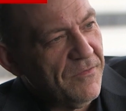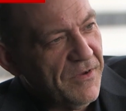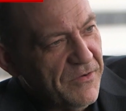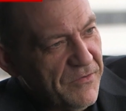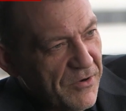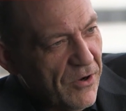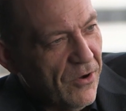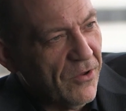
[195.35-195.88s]

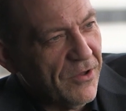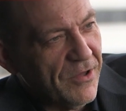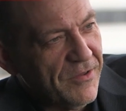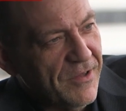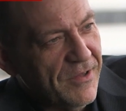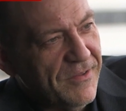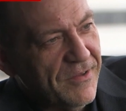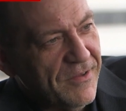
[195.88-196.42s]
vitriol
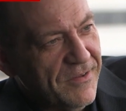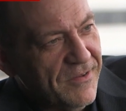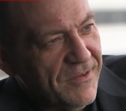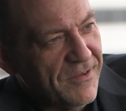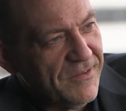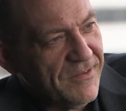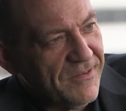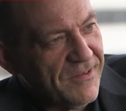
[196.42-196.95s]

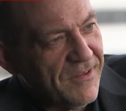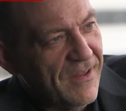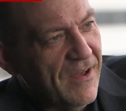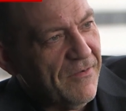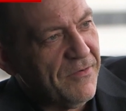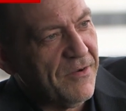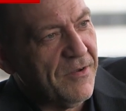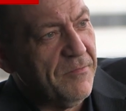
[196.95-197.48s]
that South
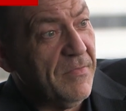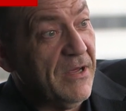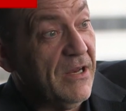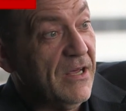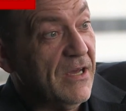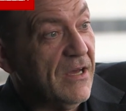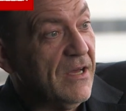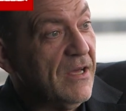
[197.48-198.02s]
African
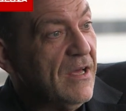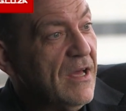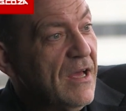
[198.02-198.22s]
media